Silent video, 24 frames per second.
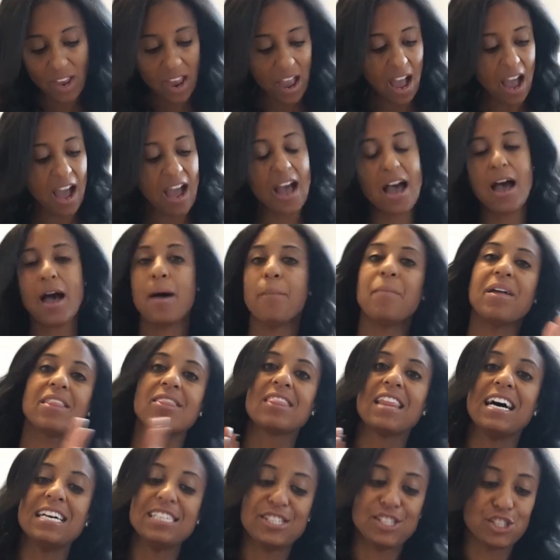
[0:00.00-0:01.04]

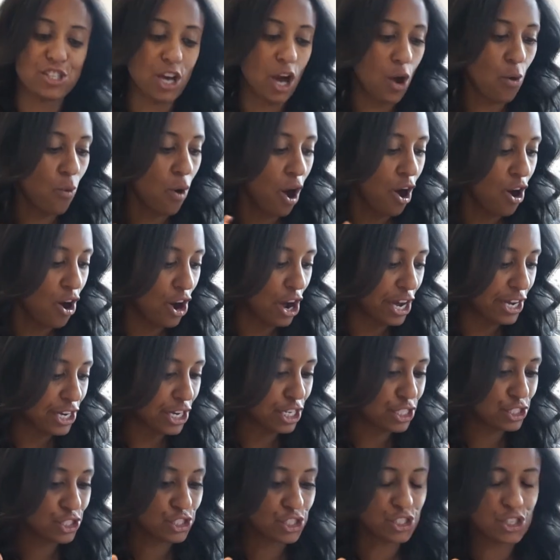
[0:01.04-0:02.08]
Let's go
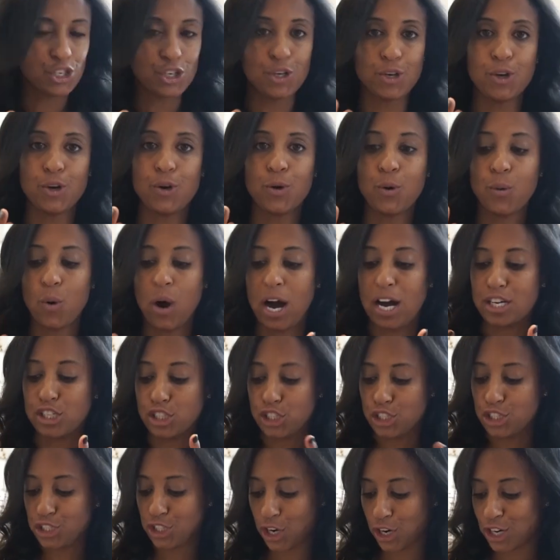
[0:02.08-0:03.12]
on to
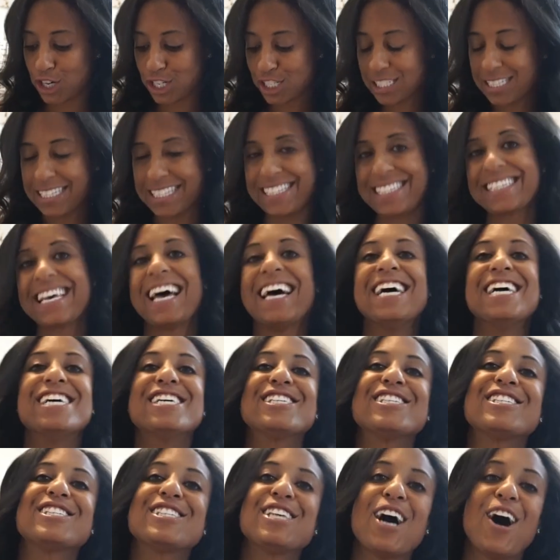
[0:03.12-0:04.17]
shirts.
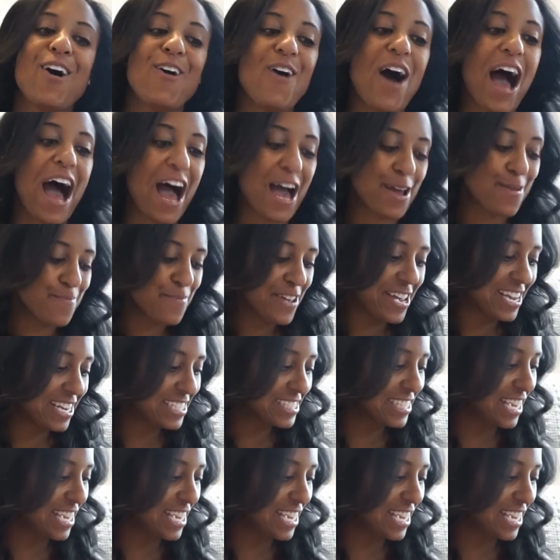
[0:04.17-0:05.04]
So I picked